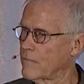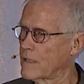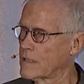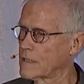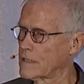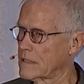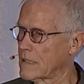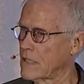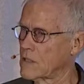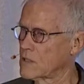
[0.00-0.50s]

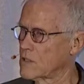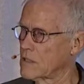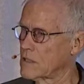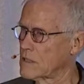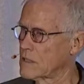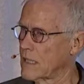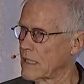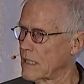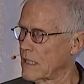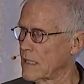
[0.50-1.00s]
presentation
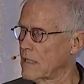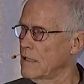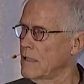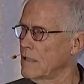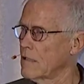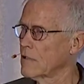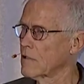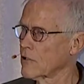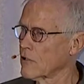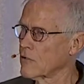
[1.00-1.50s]
saying,
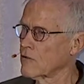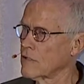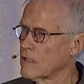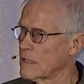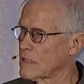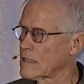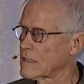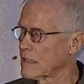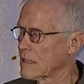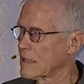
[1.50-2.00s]
learn
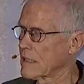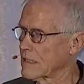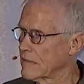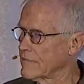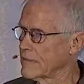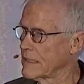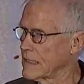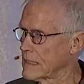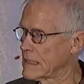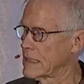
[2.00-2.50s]
this and
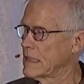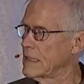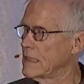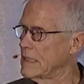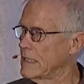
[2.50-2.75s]
give it.